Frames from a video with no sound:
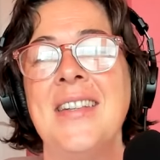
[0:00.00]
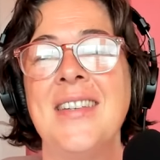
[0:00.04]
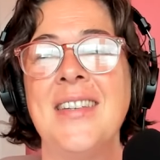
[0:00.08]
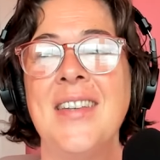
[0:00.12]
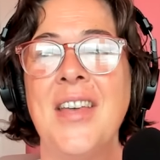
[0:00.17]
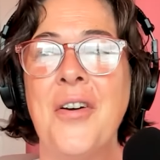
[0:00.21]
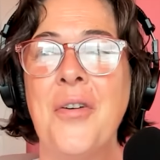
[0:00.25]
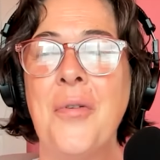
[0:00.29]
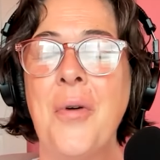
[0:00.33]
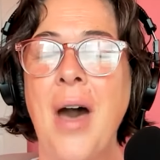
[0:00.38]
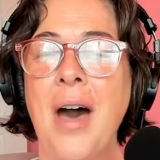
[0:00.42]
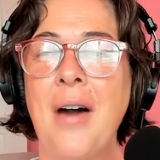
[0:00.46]

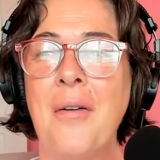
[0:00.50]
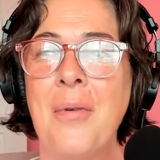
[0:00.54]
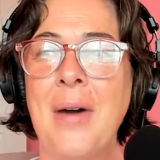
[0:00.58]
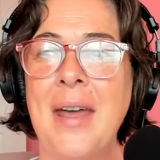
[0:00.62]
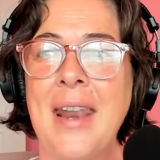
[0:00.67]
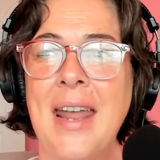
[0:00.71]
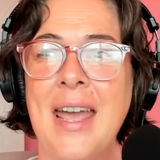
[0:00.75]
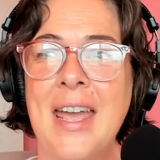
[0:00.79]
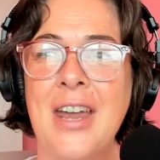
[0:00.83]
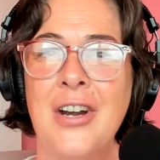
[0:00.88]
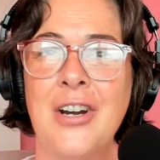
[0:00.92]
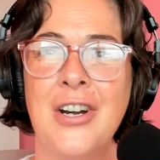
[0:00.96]
And so
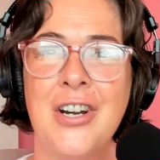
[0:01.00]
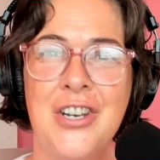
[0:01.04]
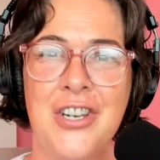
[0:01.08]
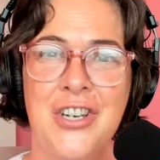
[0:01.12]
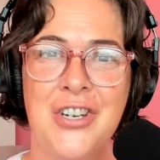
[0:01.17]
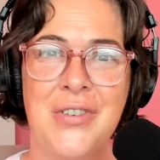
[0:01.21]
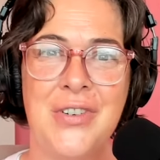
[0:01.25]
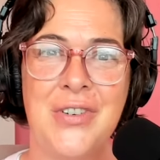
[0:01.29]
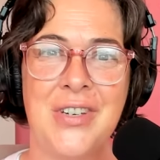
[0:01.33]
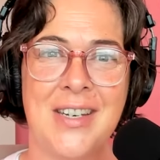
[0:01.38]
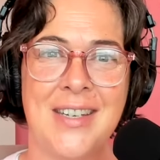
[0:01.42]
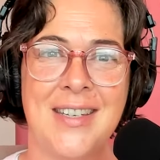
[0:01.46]
what I
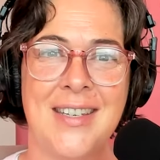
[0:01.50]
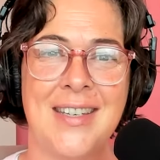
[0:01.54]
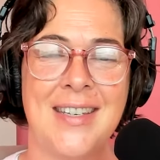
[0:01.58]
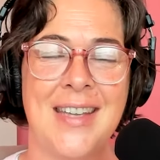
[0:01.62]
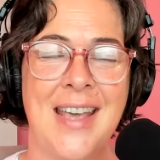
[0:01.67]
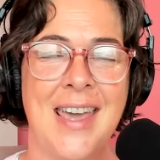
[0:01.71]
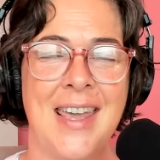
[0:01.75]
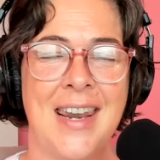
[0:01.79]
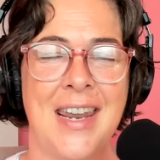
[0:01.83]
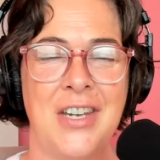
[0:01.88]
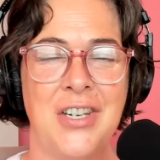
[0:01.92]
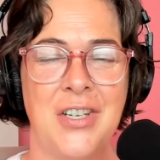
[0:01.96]
heard you
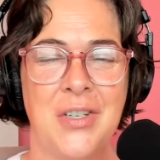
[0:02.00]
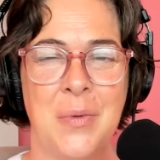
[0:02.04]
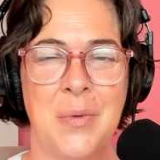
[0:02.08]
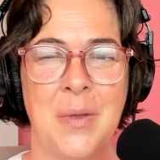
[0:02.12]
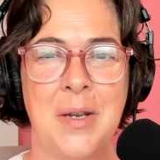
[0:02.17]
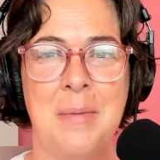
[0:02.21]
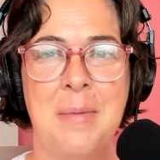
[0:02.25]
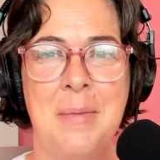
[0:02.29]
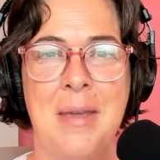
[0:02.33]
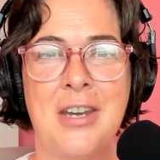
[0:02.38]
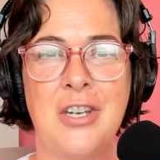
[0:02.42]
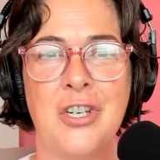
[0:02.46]
just say, and I
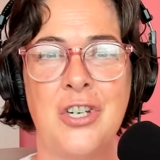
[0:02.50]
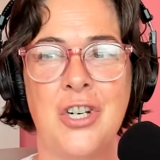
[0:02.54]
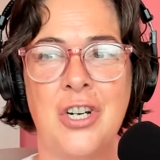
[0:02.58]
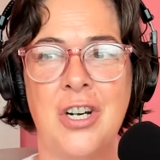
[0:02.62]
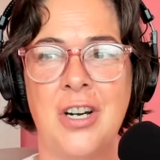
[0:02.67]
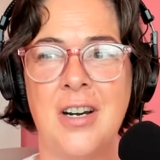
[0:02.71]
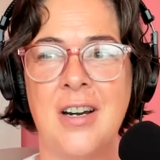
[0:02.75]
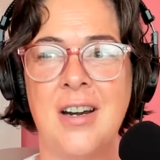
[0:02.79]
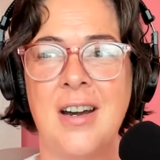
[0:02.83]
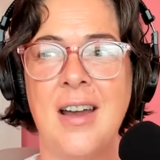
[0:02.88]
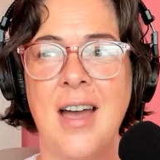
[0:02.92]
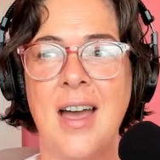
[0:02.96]
just want to make
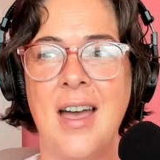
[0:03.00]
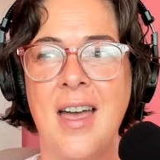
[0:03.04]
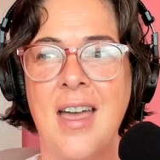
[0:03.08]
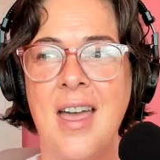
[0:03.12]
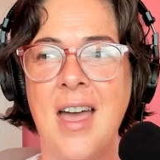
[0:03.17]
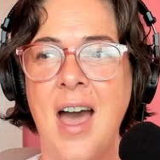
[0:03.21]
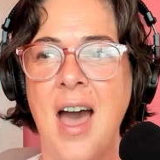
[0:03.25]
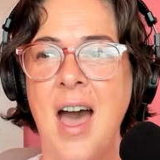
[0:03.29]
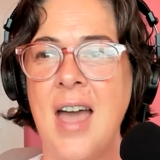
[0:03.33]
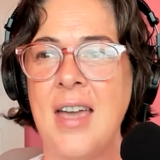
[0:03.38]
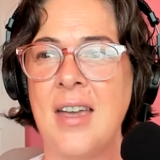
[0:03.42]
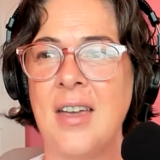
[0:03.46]
sure
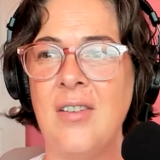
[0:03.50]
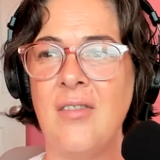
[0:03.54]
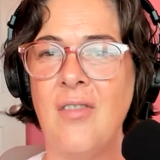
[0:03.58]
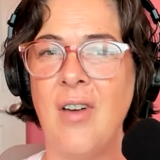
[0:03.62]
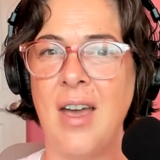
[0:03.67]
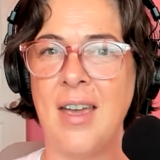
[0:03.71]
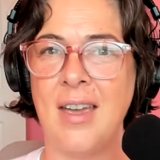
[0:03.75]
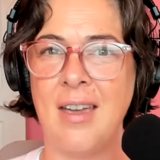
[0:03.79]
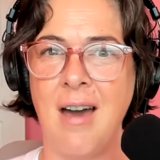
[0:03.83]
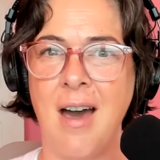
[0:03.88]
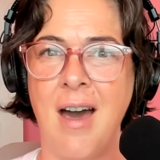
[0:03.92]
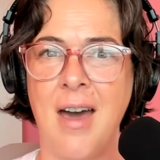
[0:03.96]
I
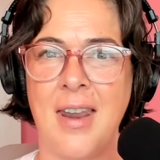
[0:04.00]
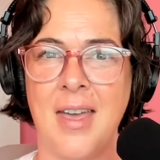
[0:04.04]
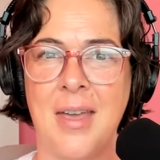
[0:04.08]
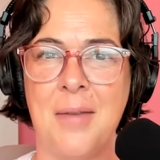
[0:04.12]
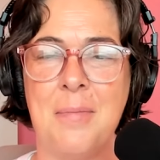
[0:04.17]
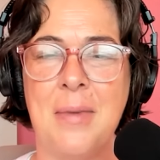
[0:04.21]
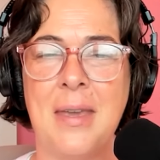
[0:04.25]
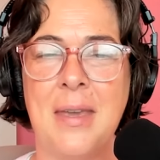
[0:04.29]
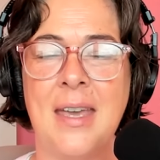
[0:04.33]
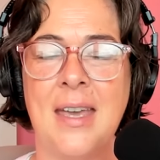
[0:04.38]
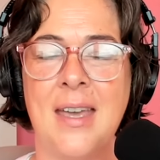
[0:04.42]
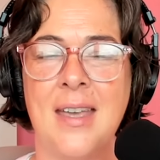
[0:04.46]

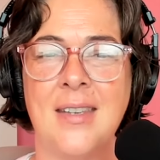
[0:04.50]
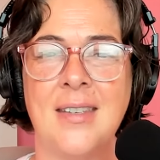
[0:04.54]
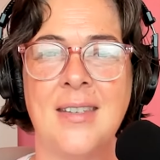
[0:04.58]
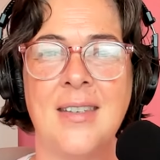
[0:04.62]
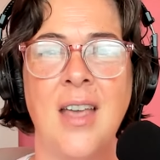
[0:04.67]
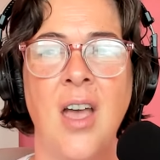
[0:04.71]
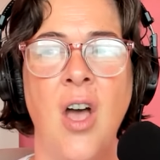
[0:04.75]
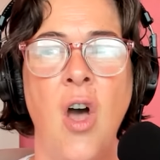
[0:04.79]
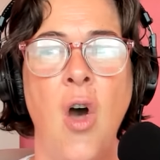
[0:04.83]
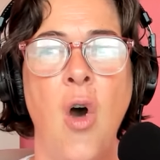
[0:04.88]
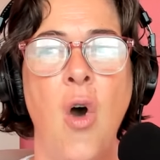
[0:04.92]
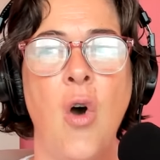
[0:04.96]
got it,
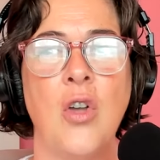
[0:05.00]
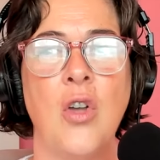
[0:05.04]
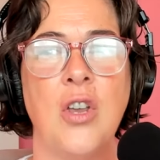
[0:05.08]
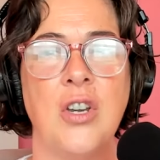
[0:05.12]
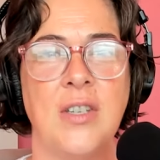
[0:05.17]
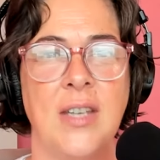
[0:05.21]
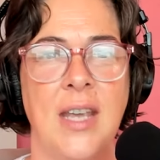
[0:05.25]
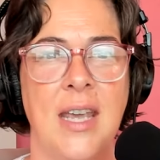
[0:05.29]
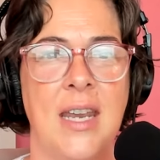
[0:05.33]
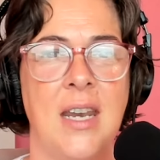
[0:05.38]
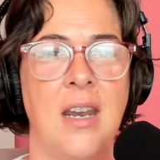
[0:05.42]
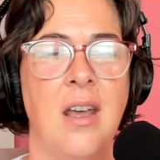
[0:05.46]
because you're